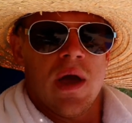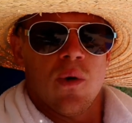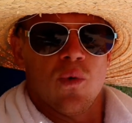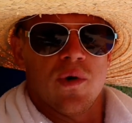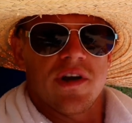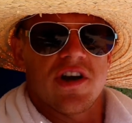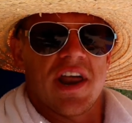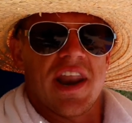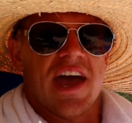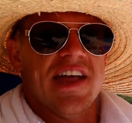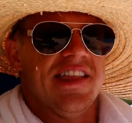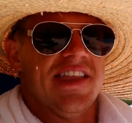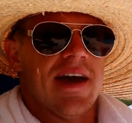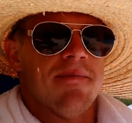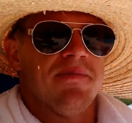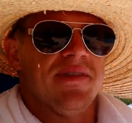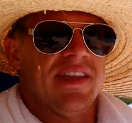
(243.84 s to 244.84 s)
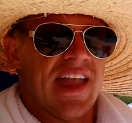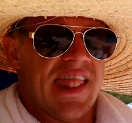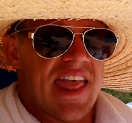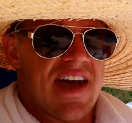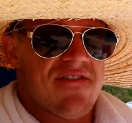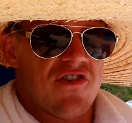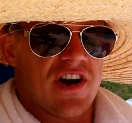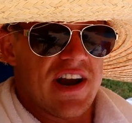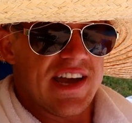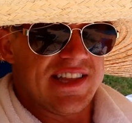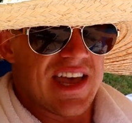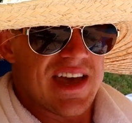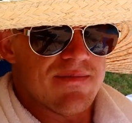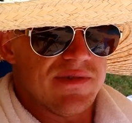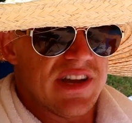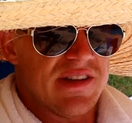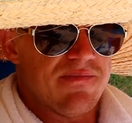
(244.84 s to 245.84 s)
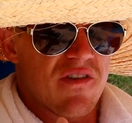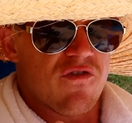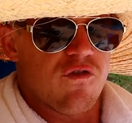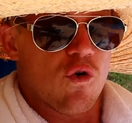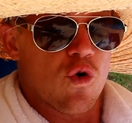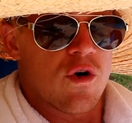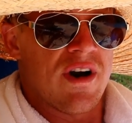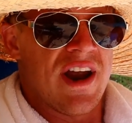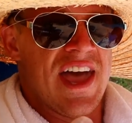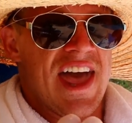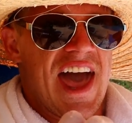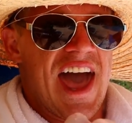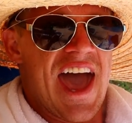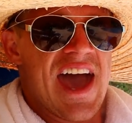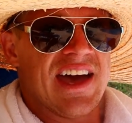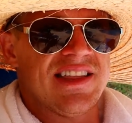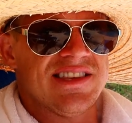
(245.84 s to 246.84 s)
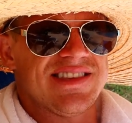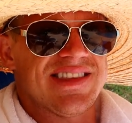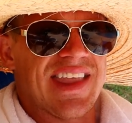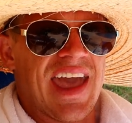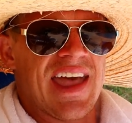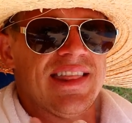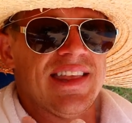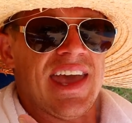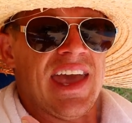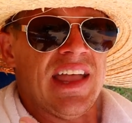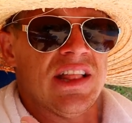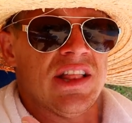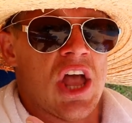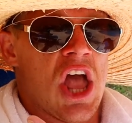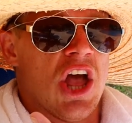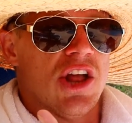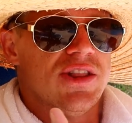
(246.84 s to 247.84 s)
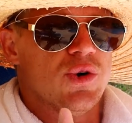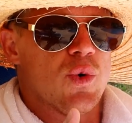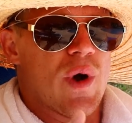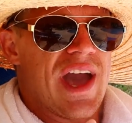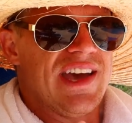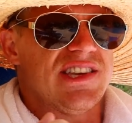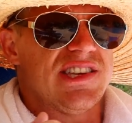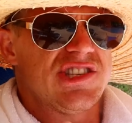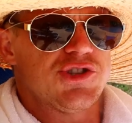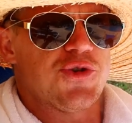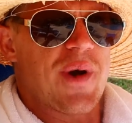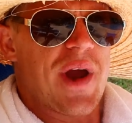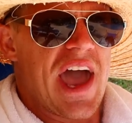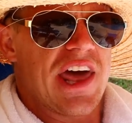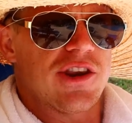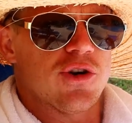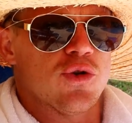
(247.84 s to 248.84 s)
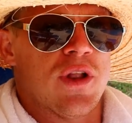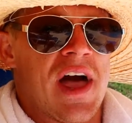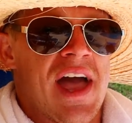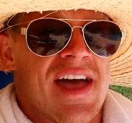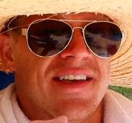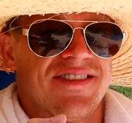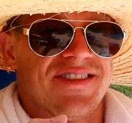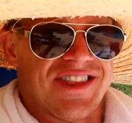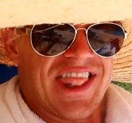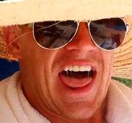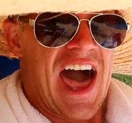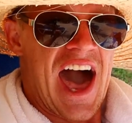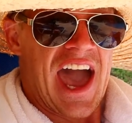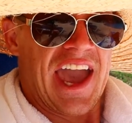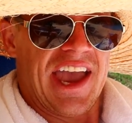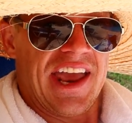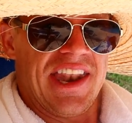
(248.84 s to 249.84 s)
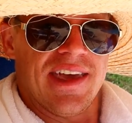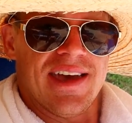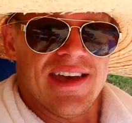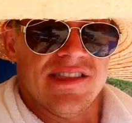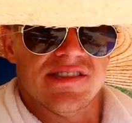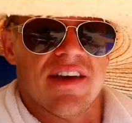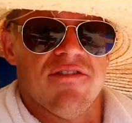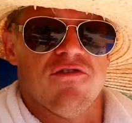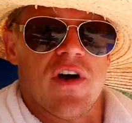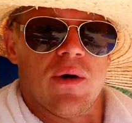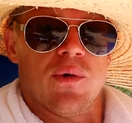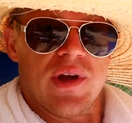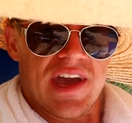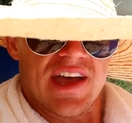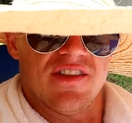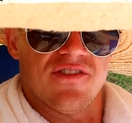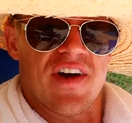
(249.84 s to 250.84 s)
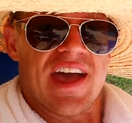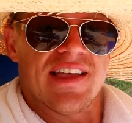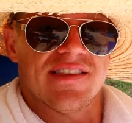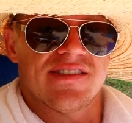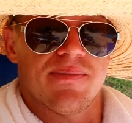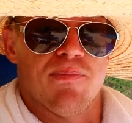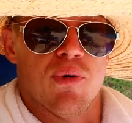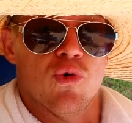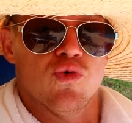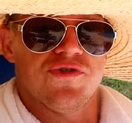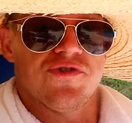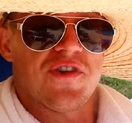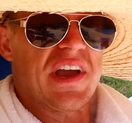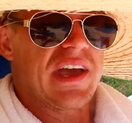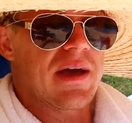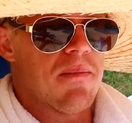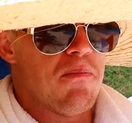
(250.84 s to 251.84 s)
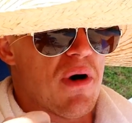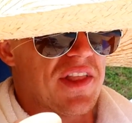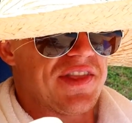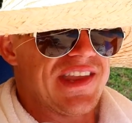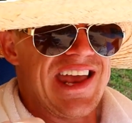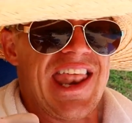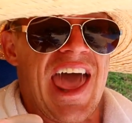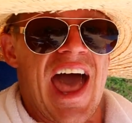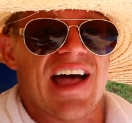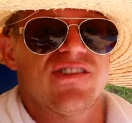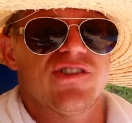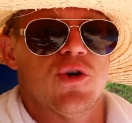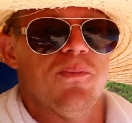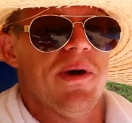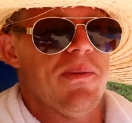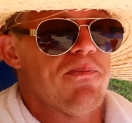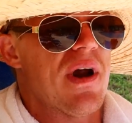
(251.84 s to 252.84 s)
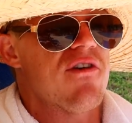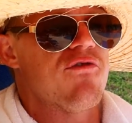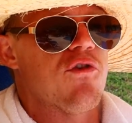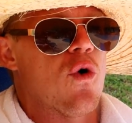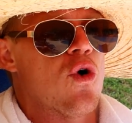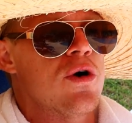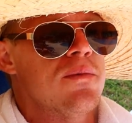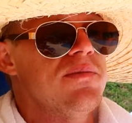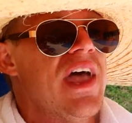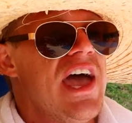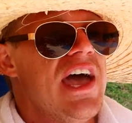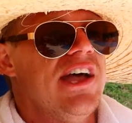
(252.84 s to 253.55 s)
we're gonna attempt the never attempted before handstand in to a straddle slide. It's a very advanced pool trick, but it has to be performed